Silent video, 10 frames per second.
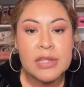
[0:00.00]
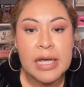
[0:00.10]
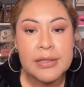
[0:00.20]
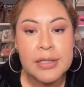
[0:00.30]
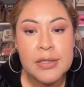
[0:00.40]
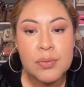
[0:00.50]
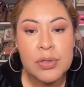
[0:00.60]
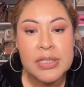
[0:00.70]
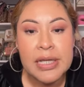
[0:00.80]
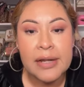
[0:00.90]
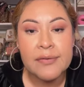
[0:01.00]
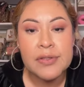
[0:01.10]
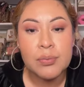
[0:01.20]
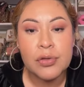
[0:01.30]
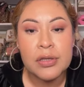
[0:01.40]
I think this one is canvas
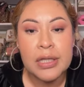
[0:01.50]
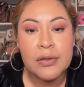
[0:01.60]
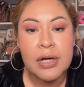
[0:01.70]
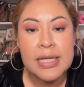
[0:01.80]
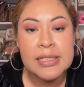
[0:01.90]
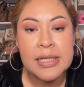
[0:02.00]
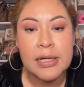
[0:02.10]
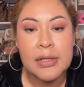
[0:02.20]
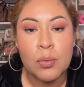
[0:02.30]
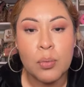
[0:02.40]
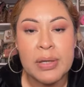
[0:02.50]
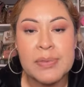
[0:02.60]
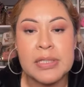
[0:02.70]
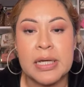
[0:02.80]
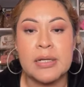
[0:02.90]
smooth leather as said on the
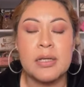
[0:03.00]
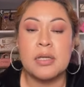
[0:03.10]
website.